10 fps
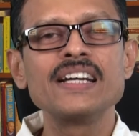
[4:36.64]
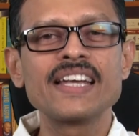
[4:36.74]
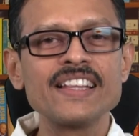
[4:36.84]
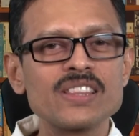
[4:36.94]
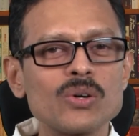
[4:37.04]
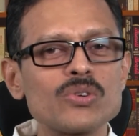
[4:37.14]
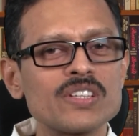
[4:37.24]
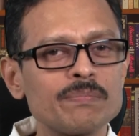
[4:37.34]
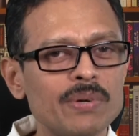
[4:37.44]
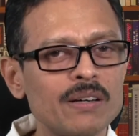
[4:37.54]

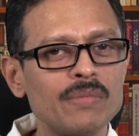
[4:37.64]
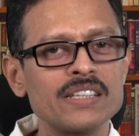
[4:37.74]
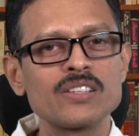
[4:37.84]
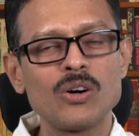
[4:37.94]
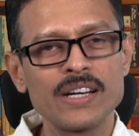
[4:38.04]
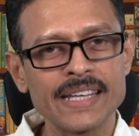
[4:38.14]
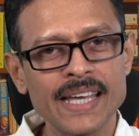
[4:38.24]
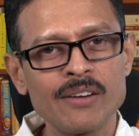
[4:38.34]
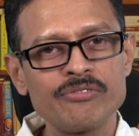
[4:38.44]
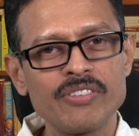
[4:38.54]
$10,000 per month on
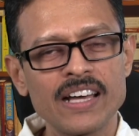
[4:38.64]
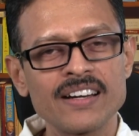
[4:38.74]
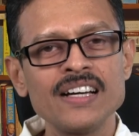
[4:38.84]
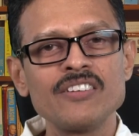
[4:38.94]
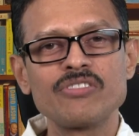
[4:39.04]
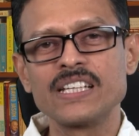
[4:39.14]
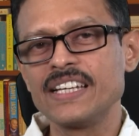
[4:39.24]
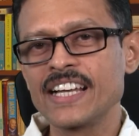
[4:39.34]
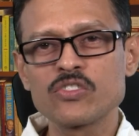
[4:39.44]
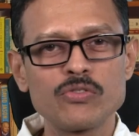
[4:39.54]
cab fare for the
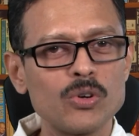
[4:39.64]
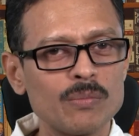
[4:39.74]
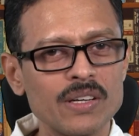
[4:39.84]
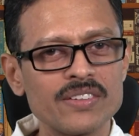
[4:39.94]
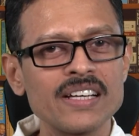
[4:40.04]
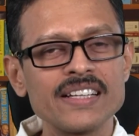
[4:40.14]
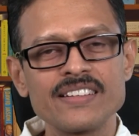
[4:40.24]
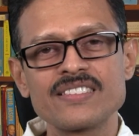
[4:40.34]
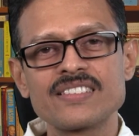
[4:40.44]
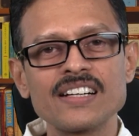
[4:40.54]
next 4 months
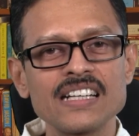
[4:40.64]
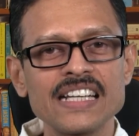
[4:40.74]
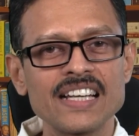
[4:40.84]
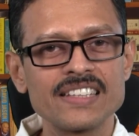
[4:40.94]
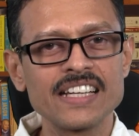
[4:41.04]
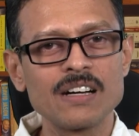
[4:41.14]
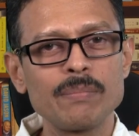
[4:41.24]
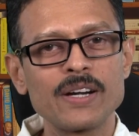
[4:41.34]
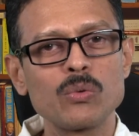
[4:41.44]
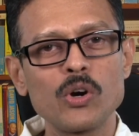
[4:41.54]
is certainly nothing
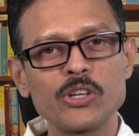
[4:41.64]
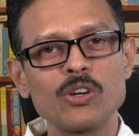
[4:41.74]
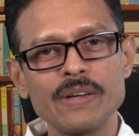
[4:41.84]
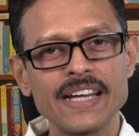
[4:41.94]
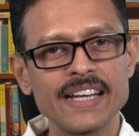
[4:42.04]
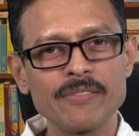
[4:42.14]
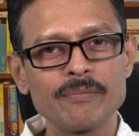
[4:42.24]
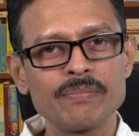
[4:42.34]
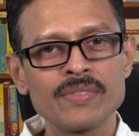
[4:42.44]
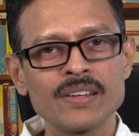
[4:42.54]
compared to what you'll be getting.
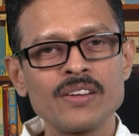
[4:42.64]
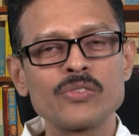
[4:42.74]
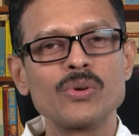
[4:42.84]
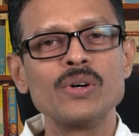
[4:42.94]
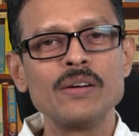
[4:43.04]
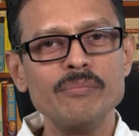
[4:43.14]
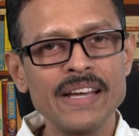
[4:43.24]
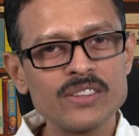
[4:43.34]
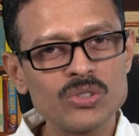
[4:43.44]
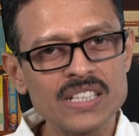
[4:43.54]
So
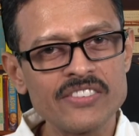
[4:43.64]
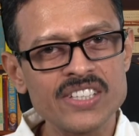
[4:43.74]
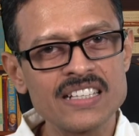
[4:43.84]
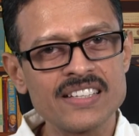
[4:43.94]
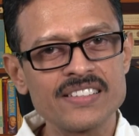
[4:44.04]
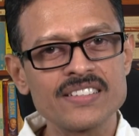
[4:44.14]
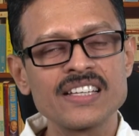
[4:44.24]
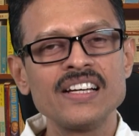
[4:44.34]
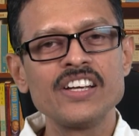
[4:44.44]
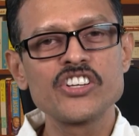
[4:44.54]
make those lifestyle changes,
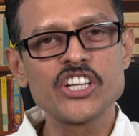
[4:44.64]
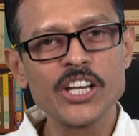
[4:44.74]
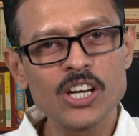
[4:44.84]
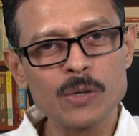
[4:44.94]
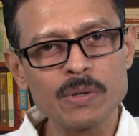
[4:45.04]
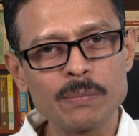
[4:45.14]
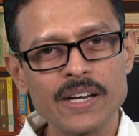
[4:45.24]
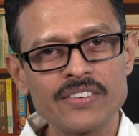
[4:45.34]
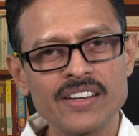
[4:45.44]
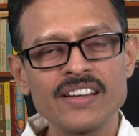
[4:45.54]
schedule your
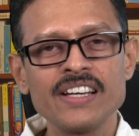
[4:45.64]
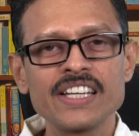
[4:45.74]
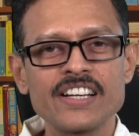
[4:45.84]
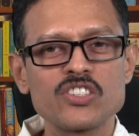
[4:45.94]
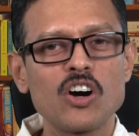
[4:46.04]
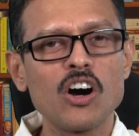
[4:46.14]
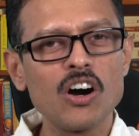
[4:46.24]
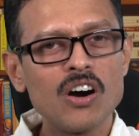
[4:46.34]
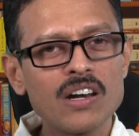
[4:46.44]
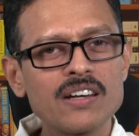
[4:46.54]
preparation. It's
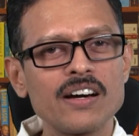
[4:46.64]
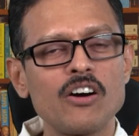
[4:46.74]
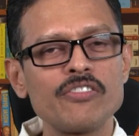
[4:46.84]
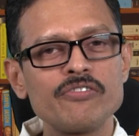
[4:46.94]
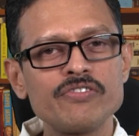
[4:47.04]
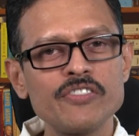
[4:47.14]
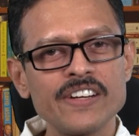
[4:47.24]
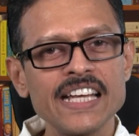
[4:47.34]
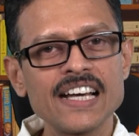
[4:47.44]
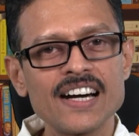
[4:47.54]
all of
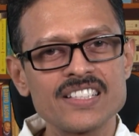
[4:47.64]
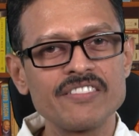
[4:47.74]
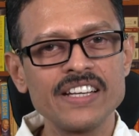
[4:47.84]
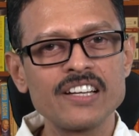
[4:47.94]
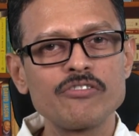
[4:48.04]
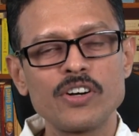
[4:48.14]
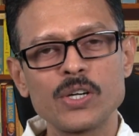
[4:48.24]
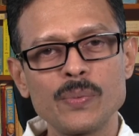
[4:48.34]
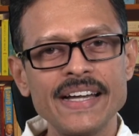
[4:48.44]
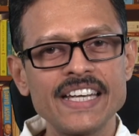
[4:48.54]
15 hours a week for
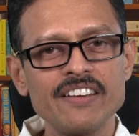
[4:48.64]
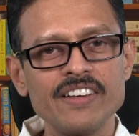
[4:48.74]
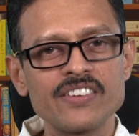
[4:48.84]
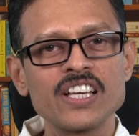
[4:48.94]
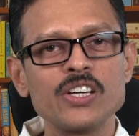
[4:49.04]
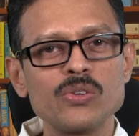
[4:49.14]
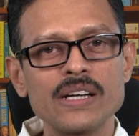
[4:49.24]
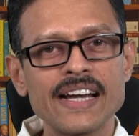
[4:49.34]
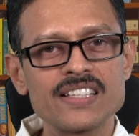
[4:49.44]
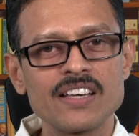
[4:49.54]
20 weeks.
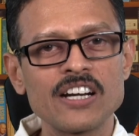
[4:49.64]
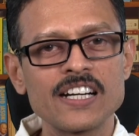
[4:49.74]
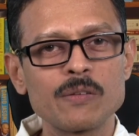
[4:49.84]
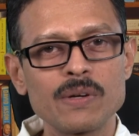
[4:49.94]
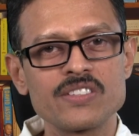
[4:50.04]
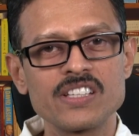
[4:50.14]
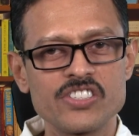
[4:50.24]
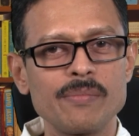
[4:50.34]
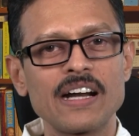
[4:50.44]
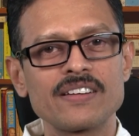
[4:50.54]
You'll get a 700 plus in the
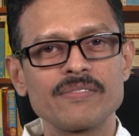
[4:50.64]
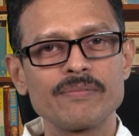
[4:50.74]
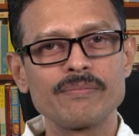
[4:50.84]
GMAT.